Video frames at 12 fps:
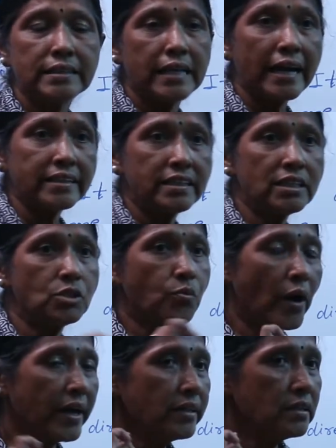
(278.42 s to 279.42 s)
That dress,
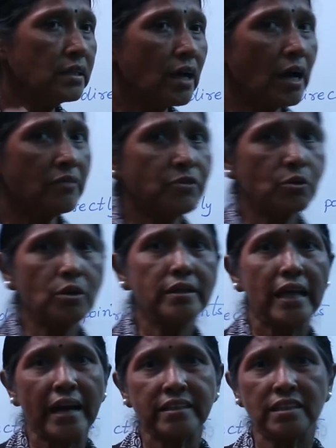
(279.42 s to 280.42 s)
why I have
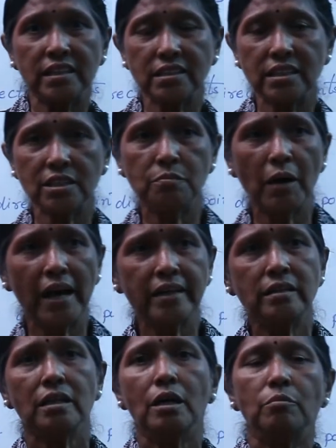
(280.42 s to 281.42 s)
told that dress is
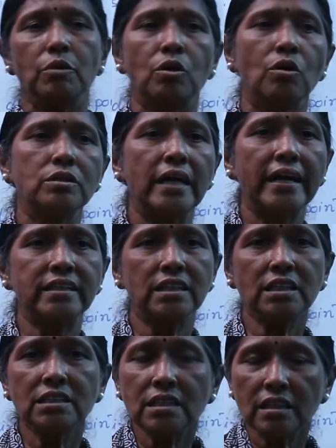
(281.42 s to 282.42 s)
mine? Because that
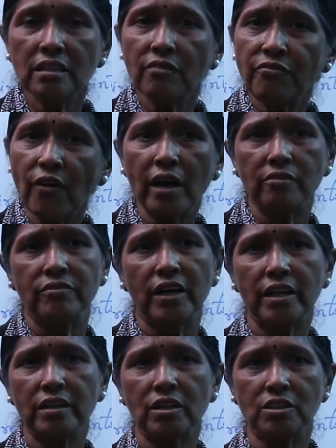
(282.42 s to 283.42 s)
is in the far. We
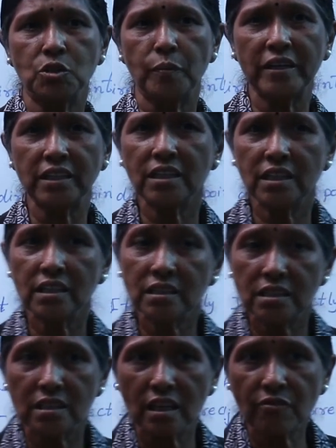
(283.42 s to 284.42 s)
are expecting it
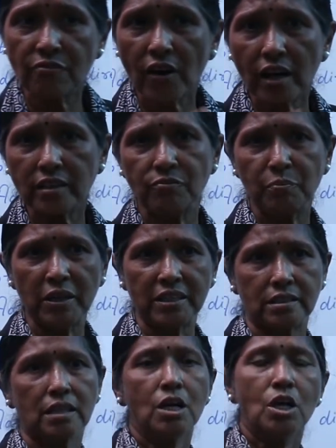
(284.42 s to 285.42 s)
is in the far place.